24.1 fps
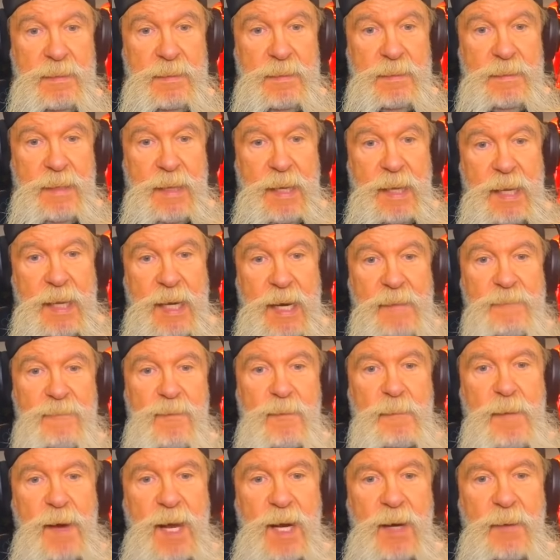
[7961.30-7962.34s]
And
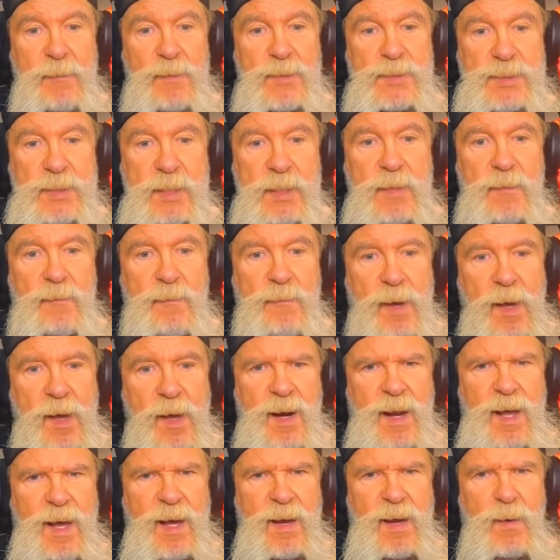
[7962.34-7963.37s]
everybody was sitting around
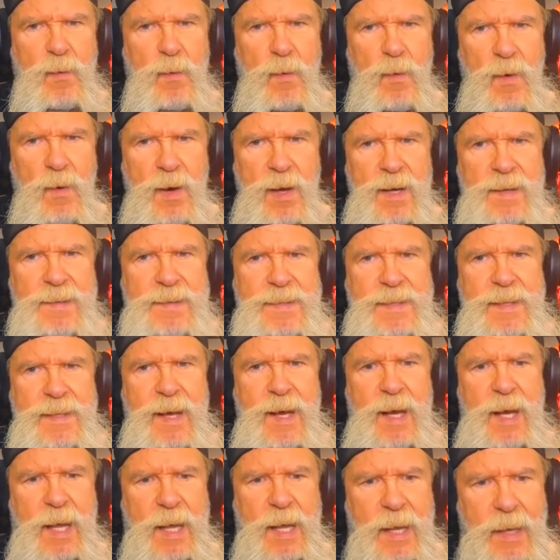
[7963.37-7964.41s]
like, what
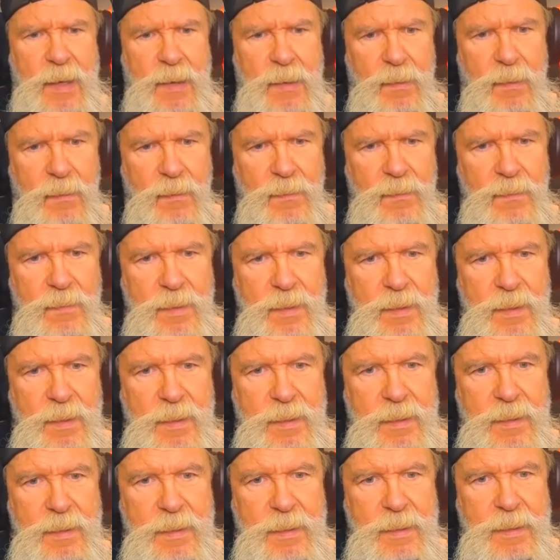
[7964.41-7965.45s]
the hell?
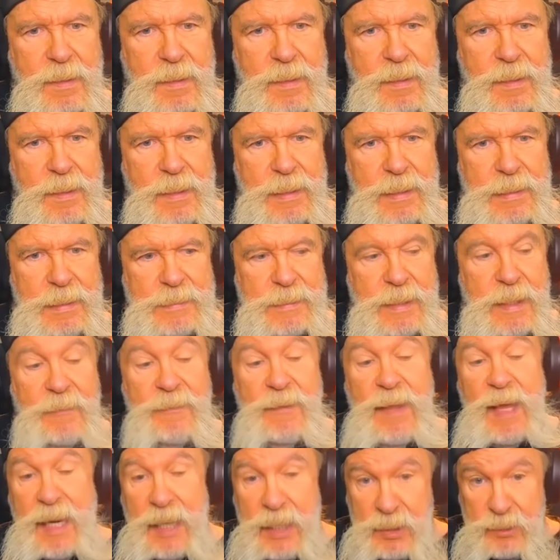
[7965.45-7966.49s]

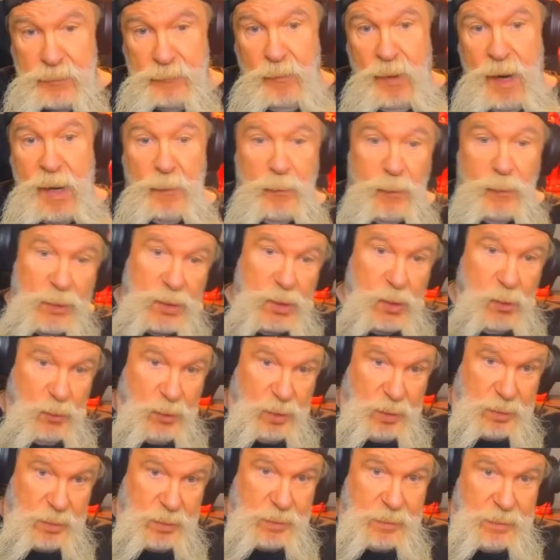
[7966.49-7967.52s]
And that is great when you
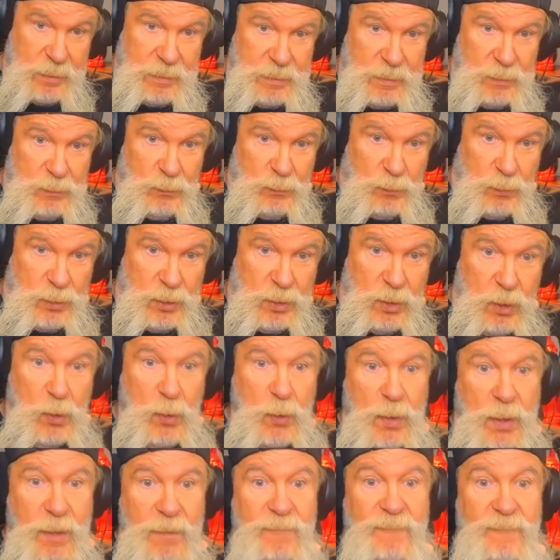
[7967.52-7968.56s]
can when you
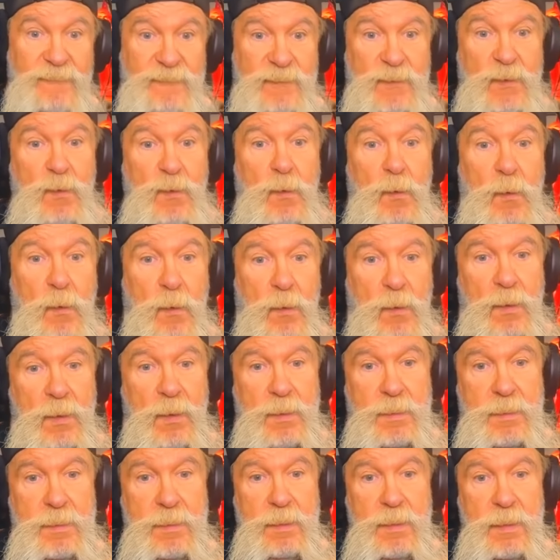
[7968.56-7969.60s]
can fool
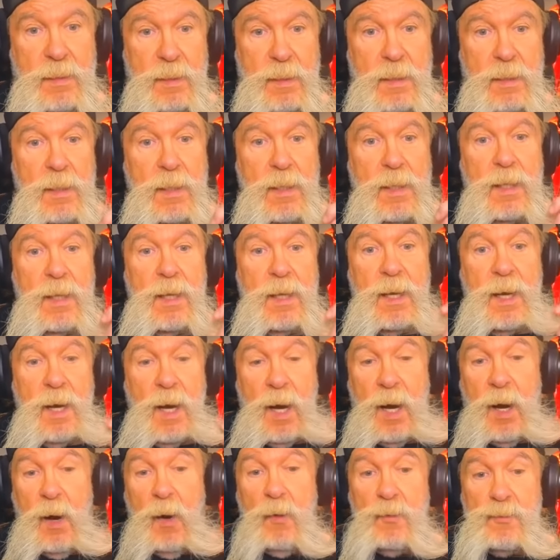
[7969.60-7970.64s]

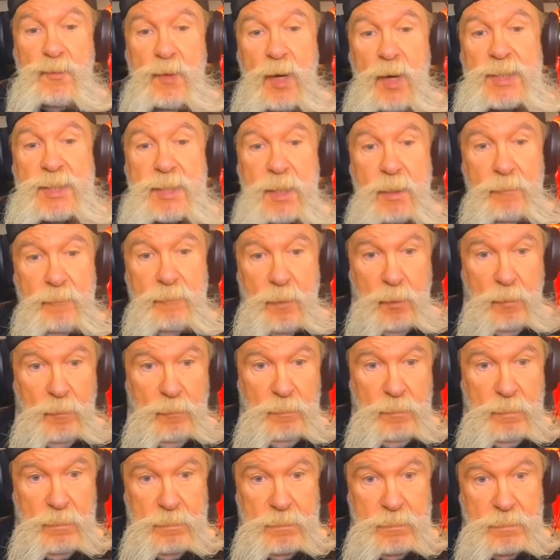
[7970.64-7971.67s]
a whole dressing
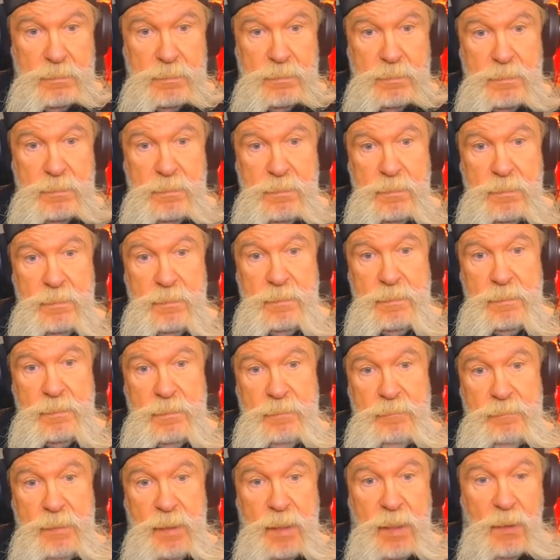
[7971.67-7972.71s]
room
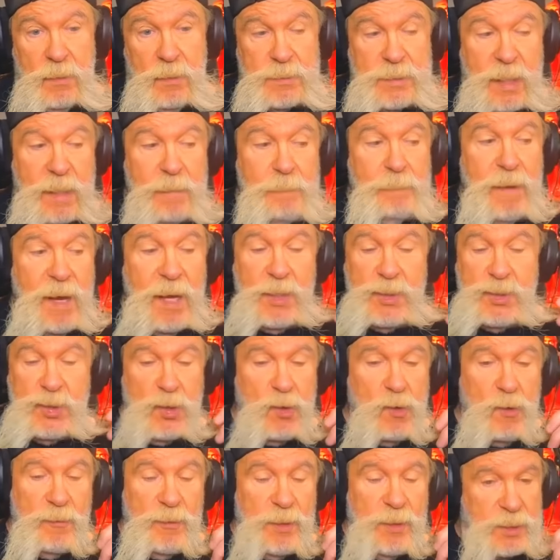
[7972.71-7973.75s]
because they made
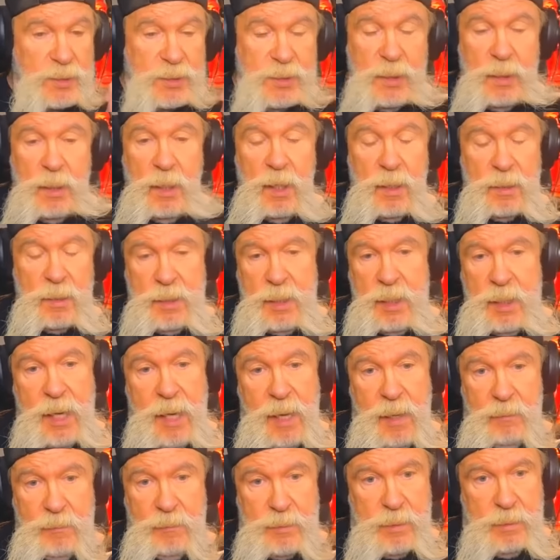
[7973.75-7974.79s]
sure this did not get
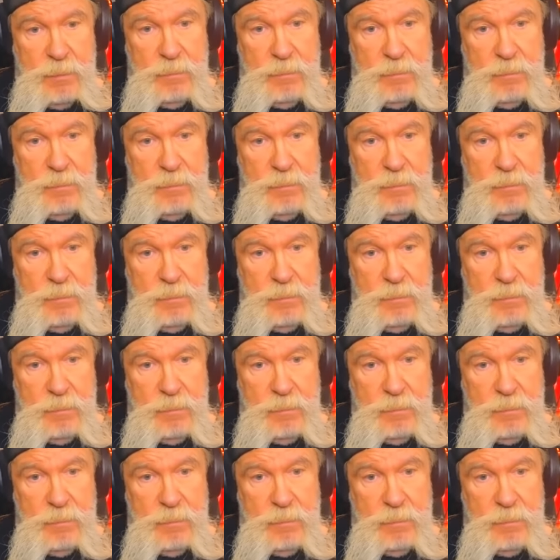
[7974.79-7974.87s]
out.